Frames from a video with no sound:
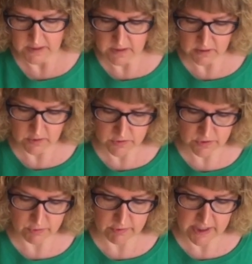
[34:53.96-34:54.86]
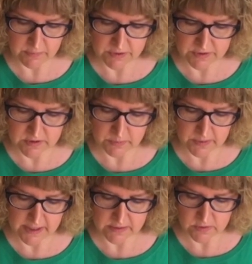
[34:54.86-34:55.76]
It goes great with the
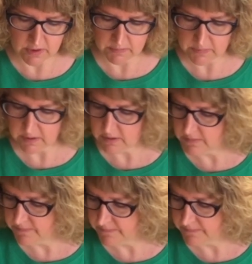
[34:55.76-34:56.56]
super egg scramble.